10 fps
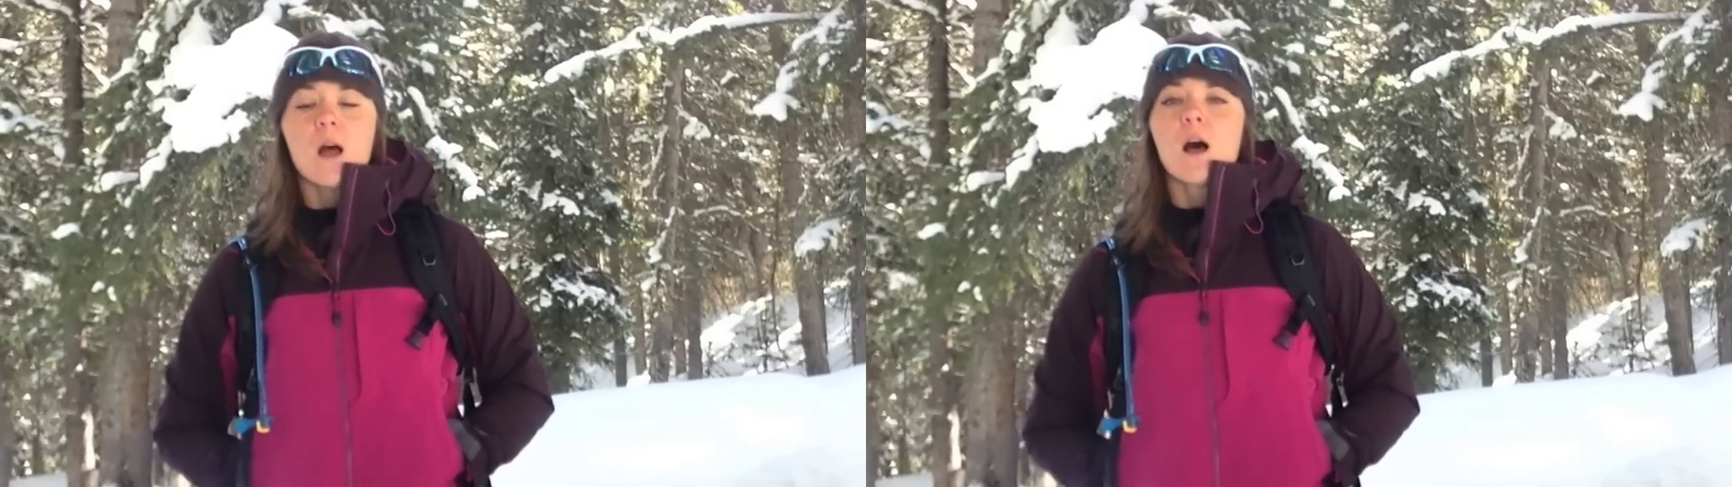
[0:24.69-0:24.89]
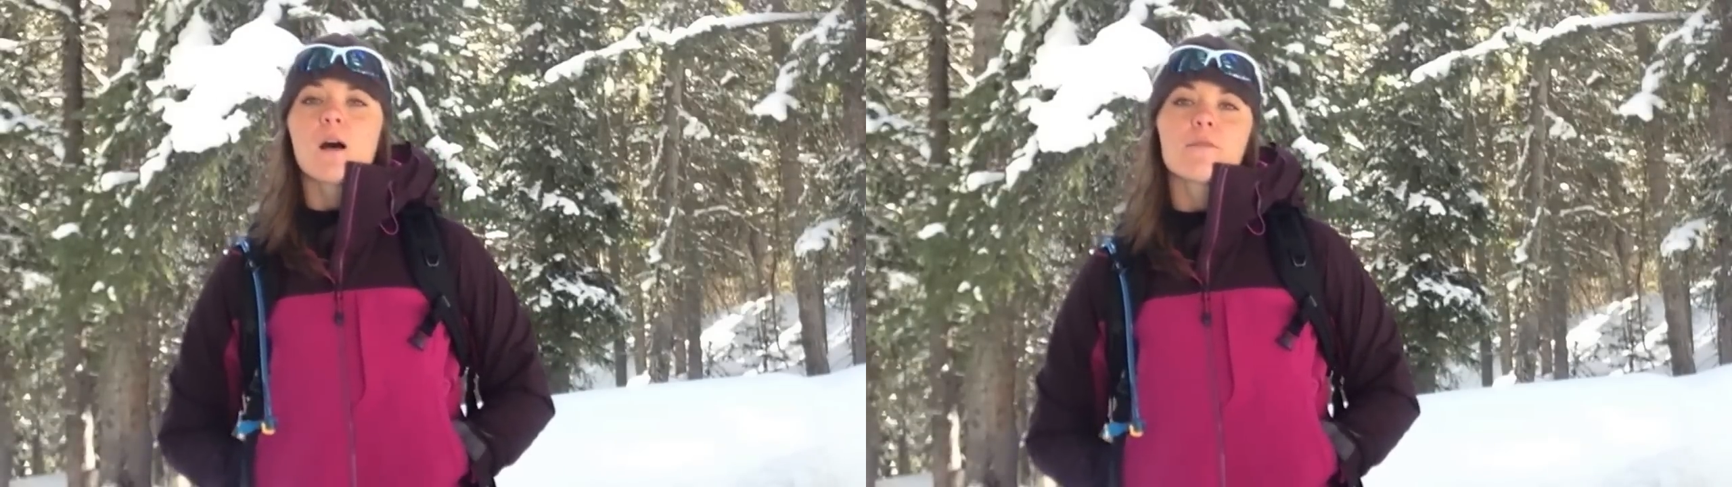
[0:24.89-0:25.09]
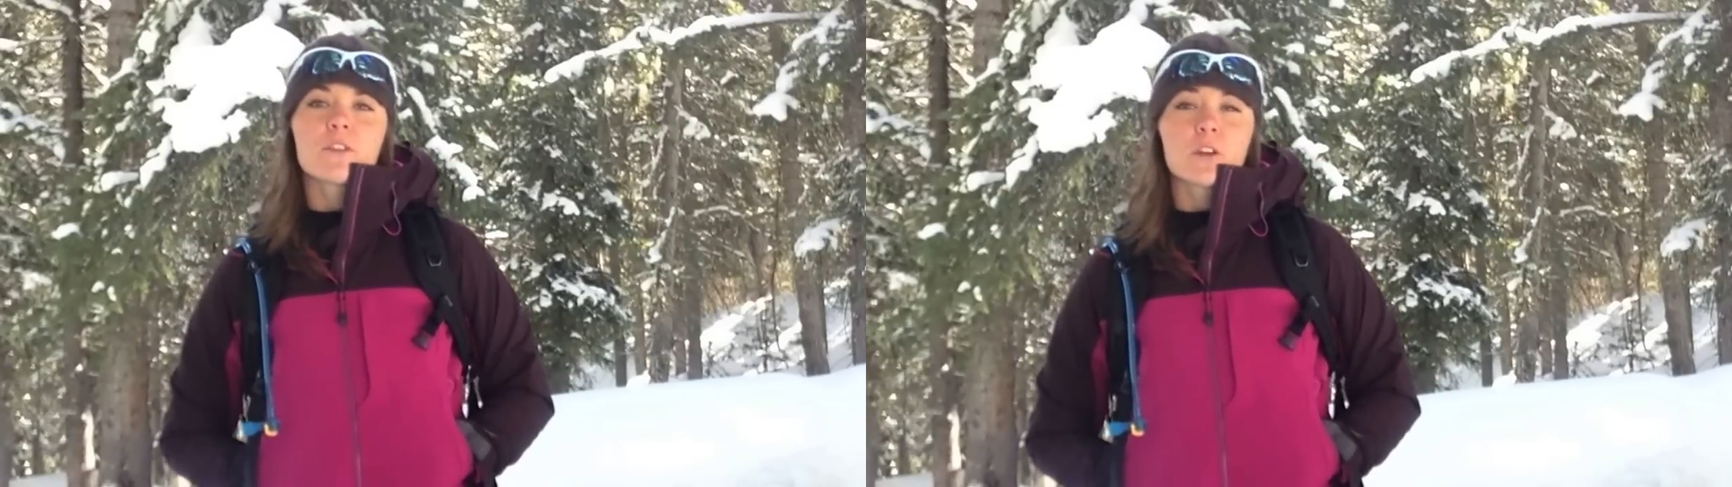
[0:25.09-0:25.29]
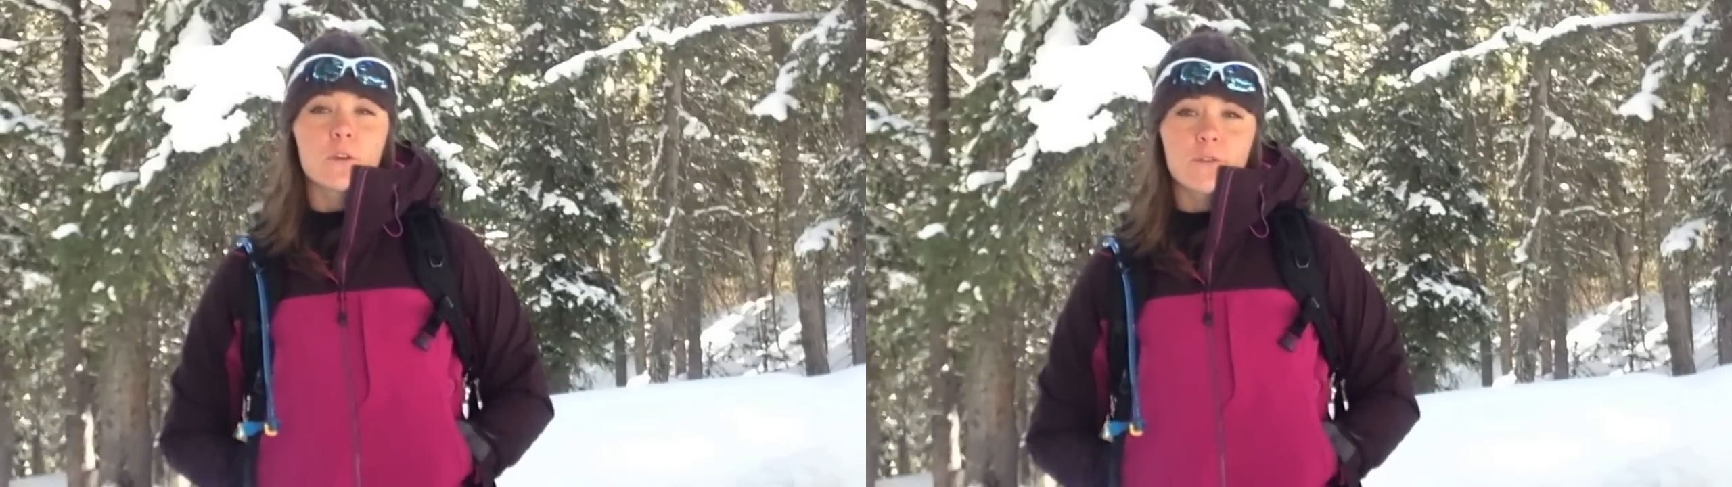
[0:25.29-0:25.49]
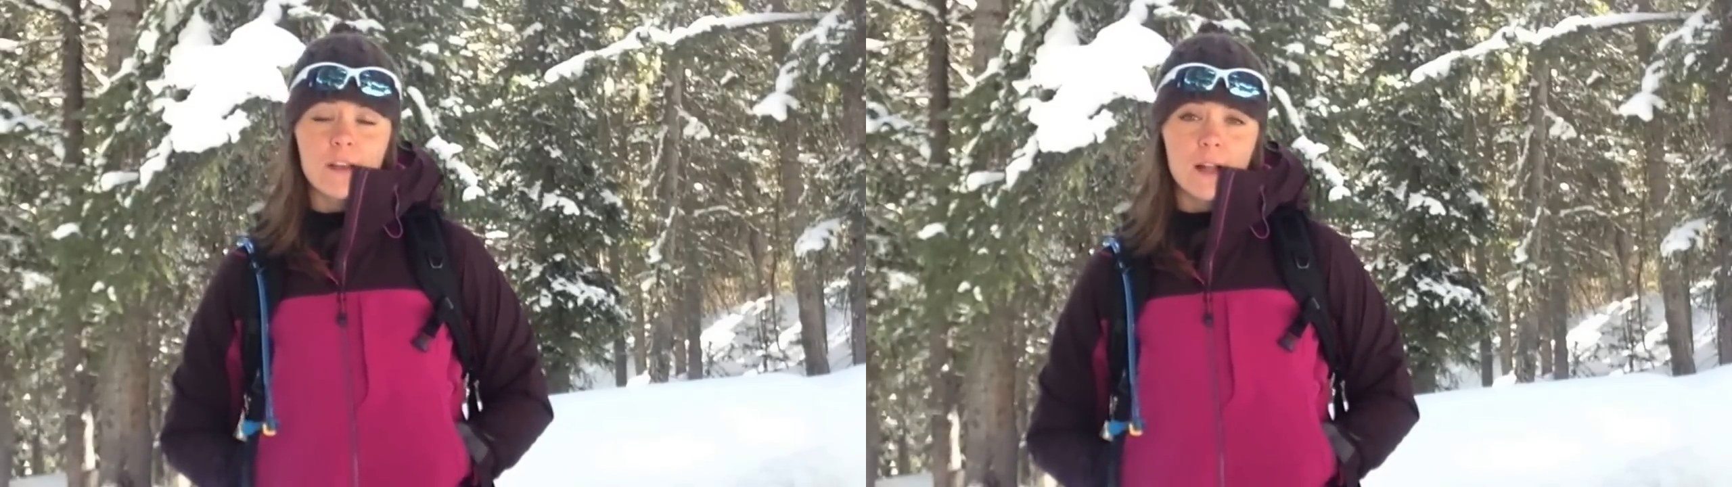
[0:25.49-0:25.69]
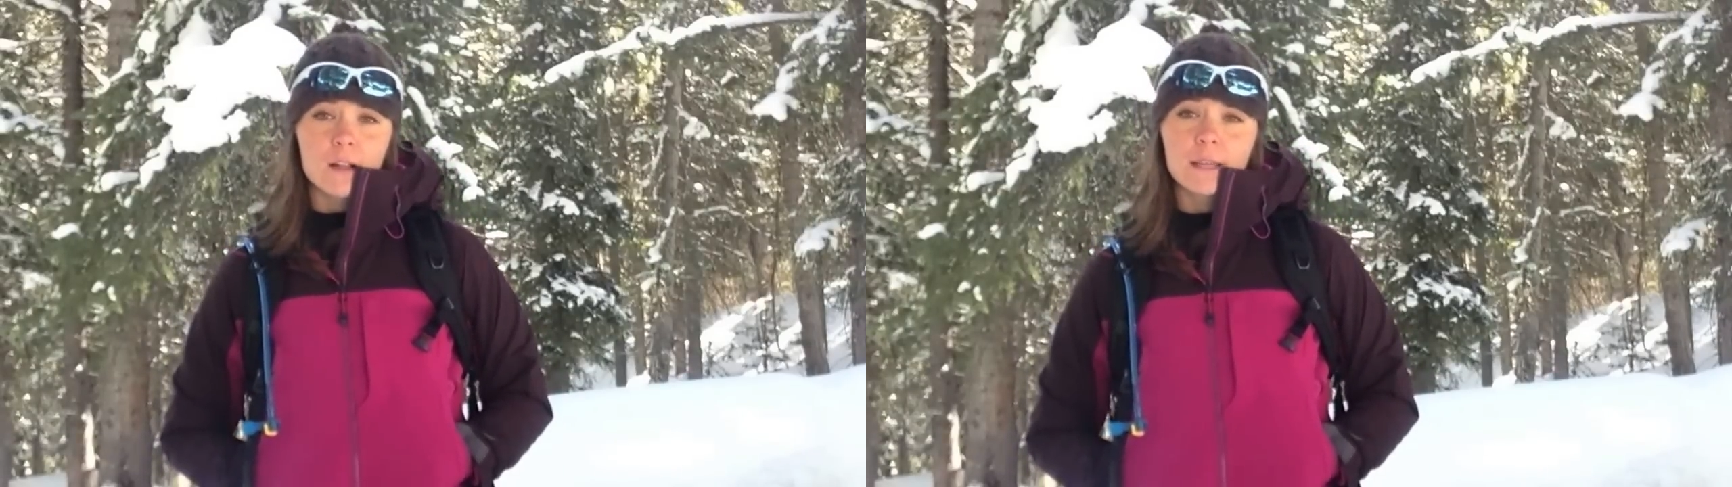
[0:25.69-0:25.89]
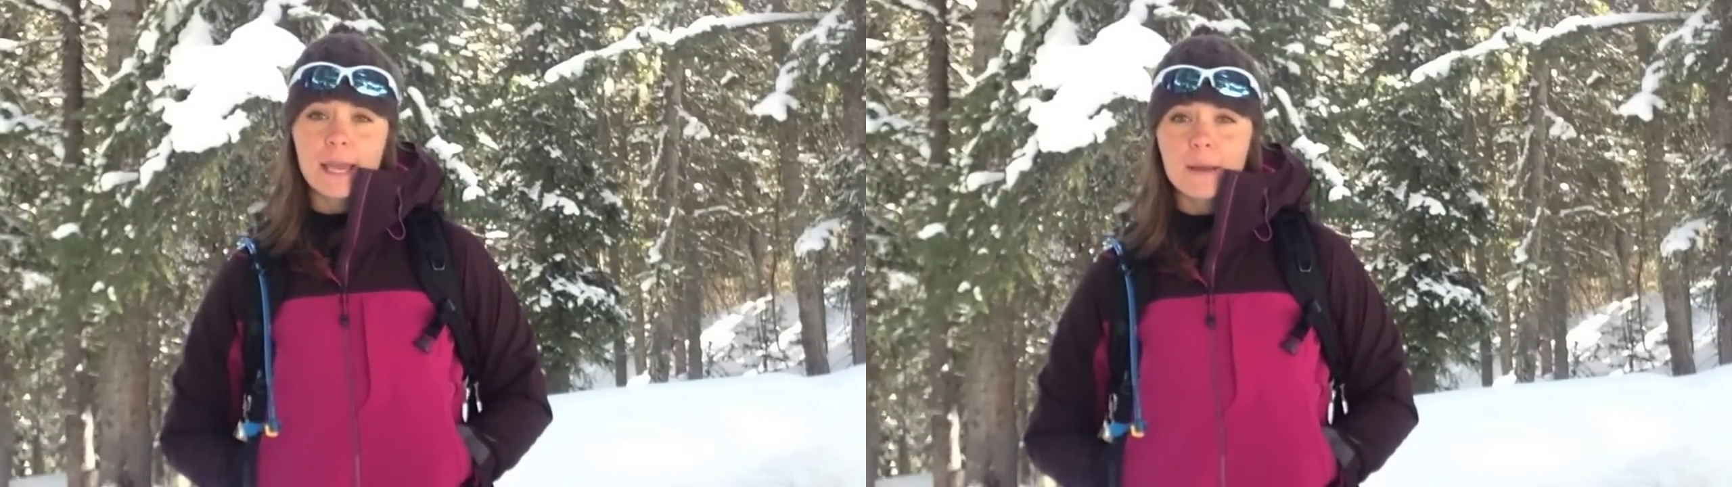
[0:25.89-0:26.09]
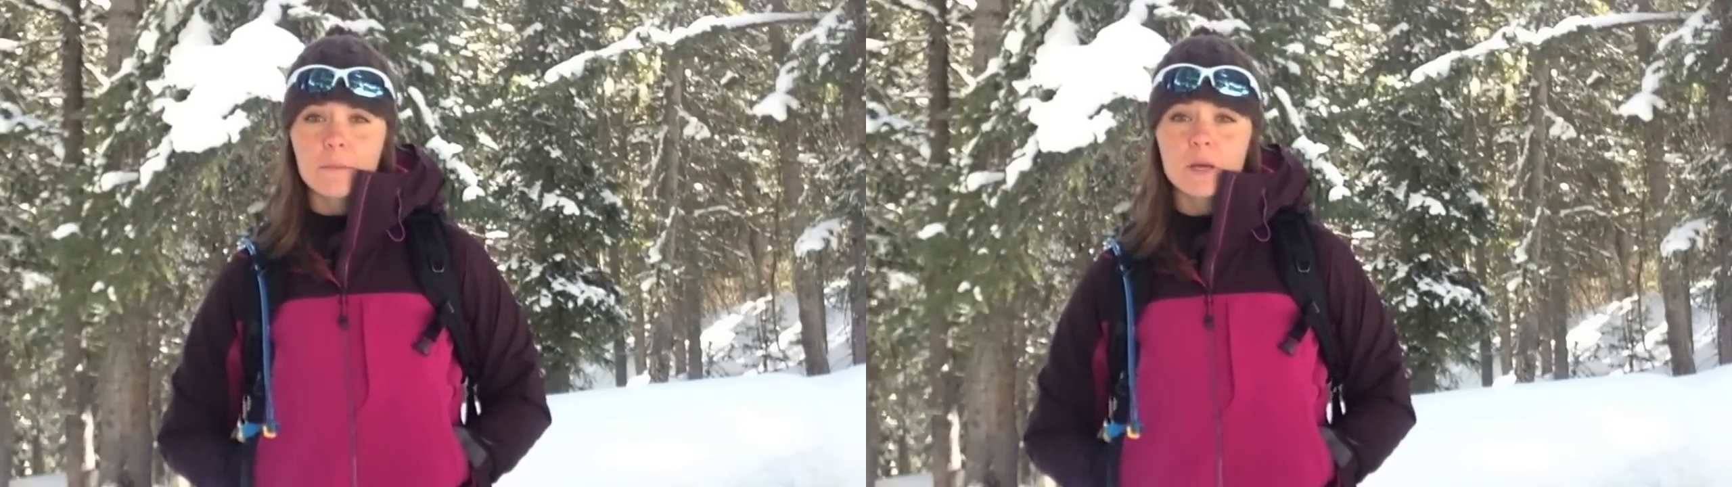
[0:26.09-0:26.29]
of the Grivel
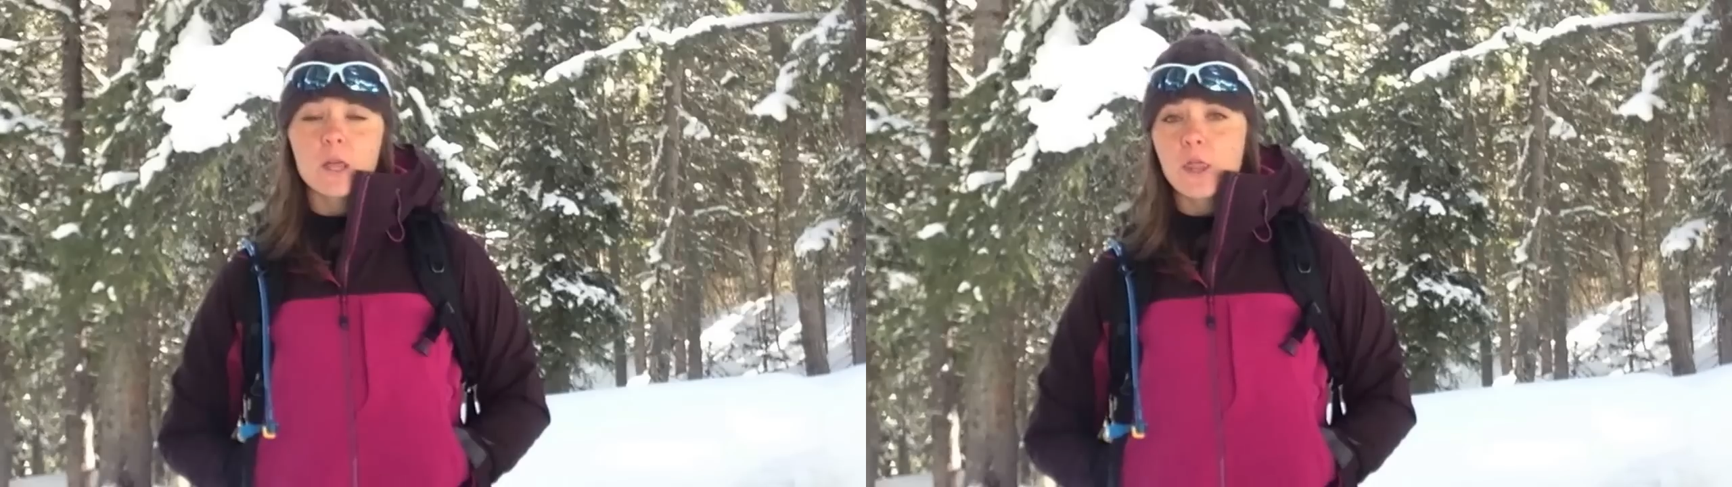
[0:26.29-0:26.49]
Gamba